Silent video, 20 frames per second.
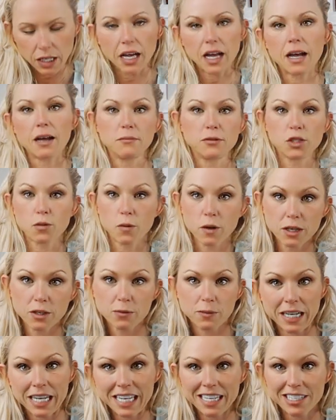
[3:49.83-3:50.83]
um, so we're going
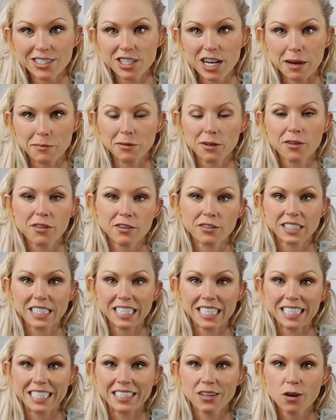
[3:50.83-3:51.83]
to read chapter
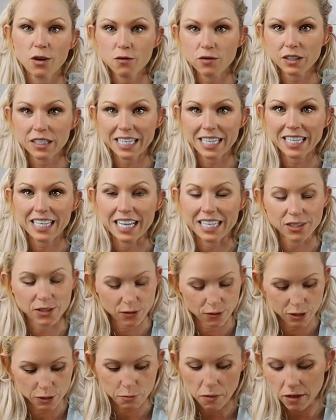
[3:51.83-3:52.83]
13, hopefully as
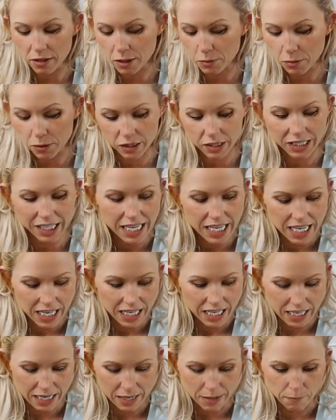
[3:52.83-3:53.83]
soon as possible.
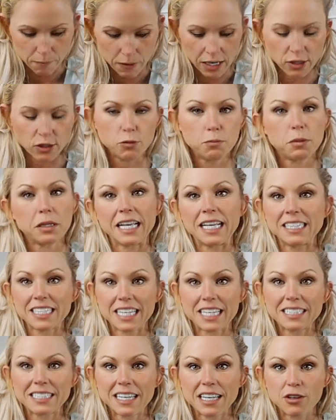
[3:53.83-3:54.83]
Um, I do plan to
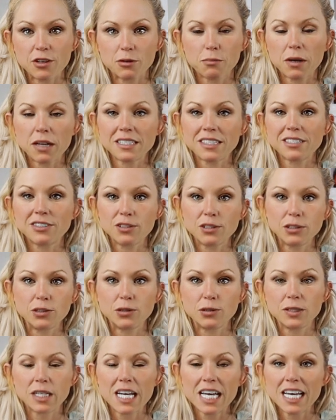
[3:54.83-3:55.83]
continue to press
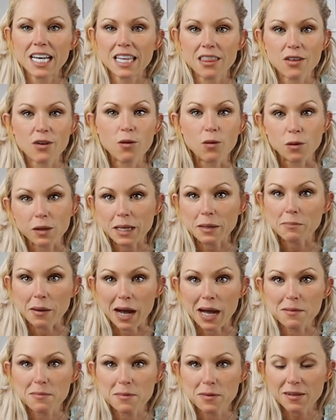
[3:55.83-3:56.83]
into the Holy
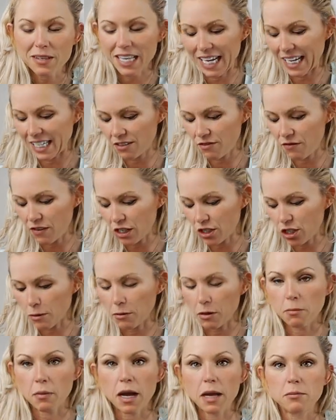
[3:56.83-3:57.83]
Bible and to finish
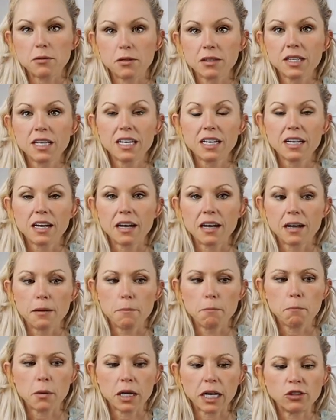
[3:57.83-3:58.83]
up the Bible,
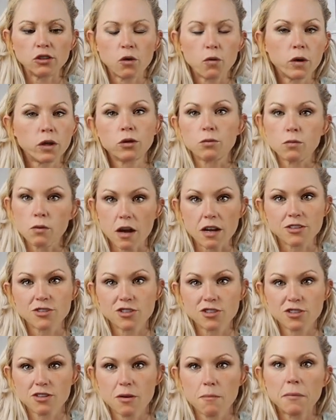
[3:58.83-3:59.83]
um, but I don't want to rush